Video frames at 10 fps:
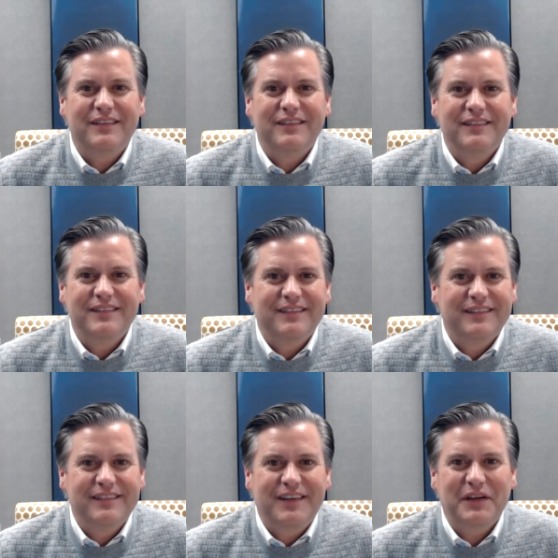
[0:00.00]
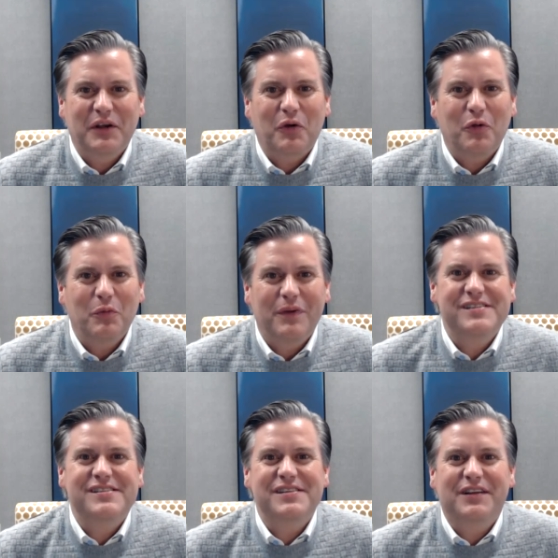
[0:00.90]
going to tell you a whole
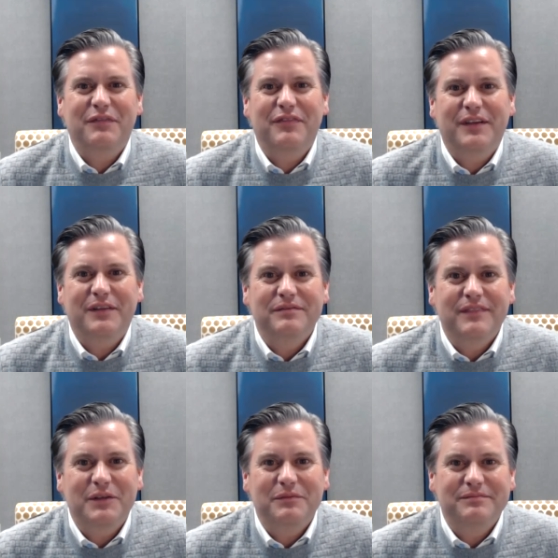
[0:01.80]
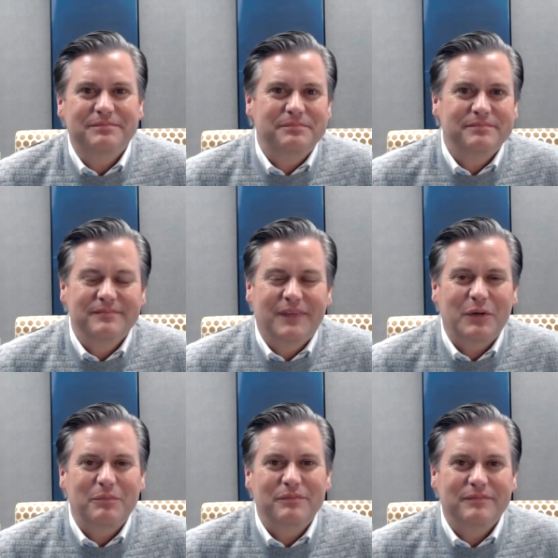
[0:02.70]
bunch of stuff that that
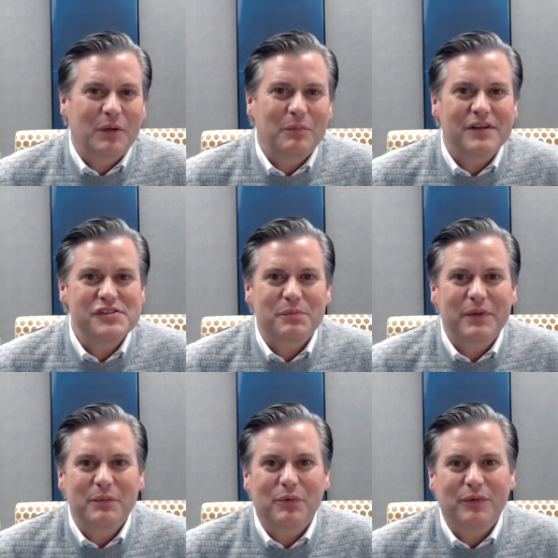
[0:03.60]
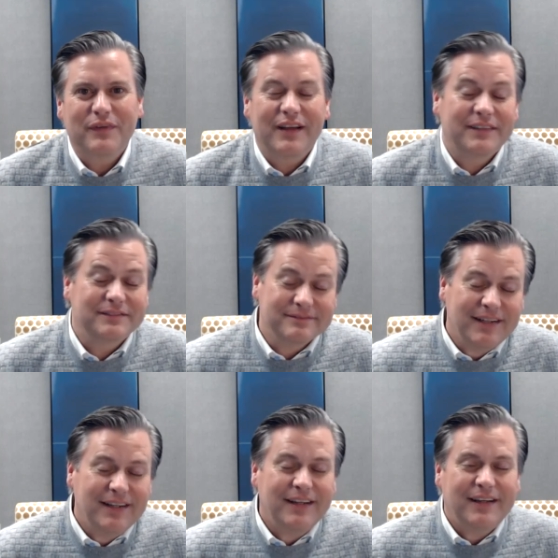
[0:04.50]
a, a bunch of people like
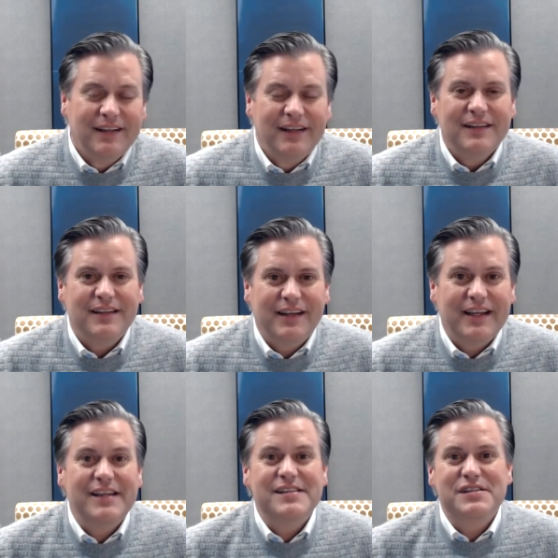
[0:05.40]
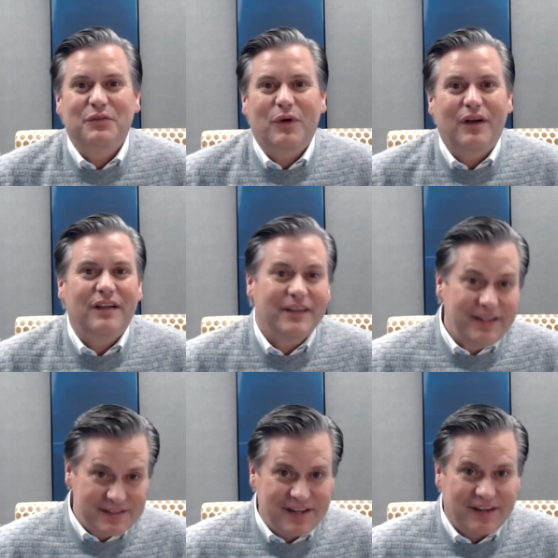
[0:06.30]
Denise and
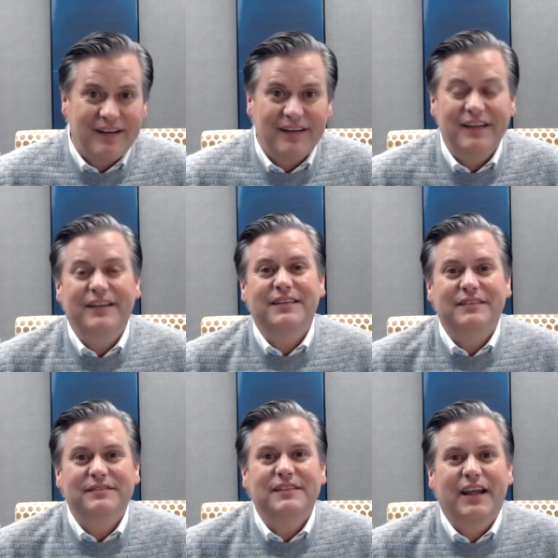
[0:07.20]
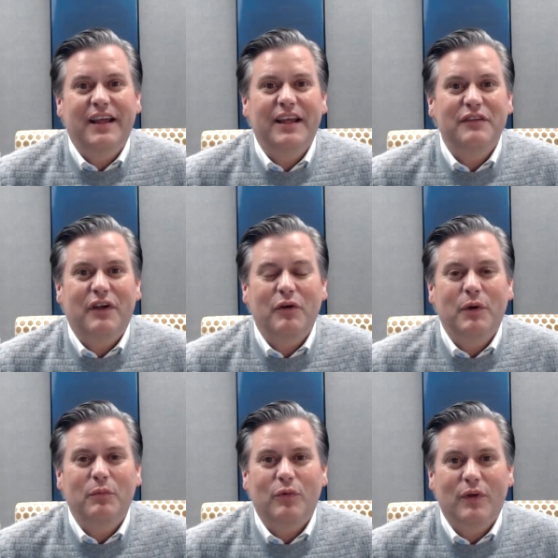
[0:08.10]
Wally and Todd and Dave, I
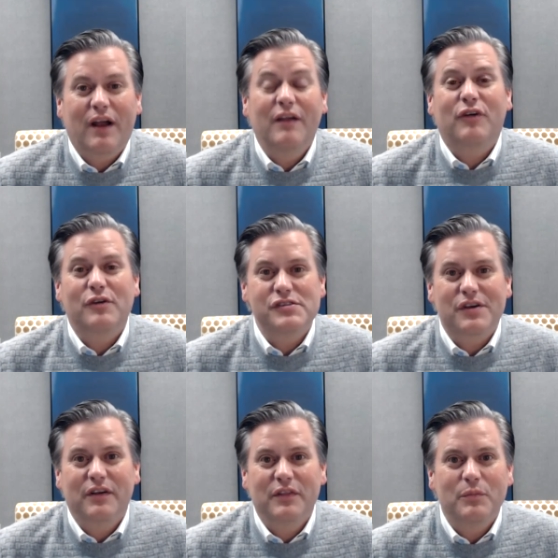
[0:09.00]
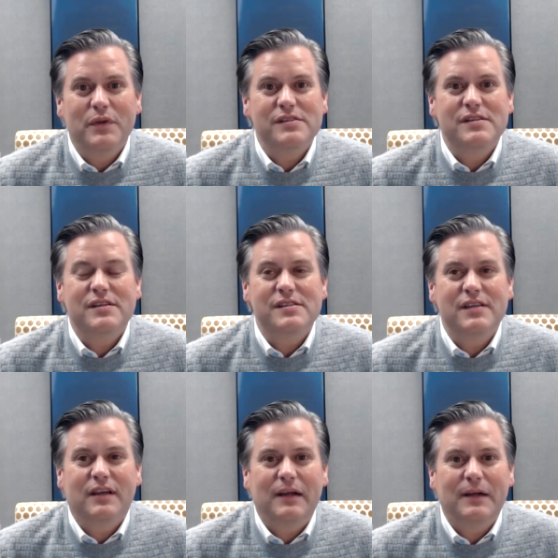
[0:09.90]
remember when I first started in the
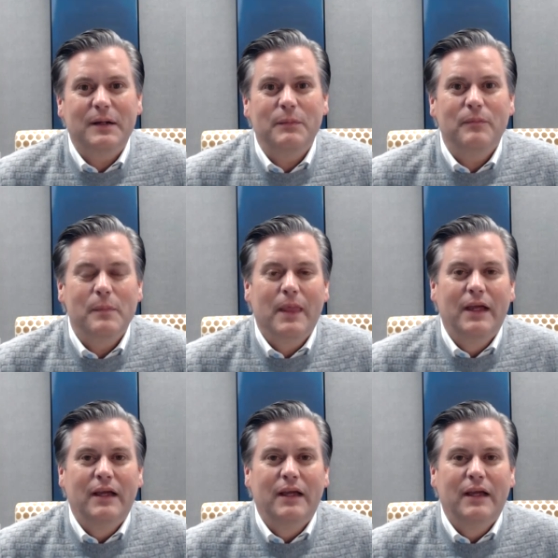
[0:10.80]
business, um,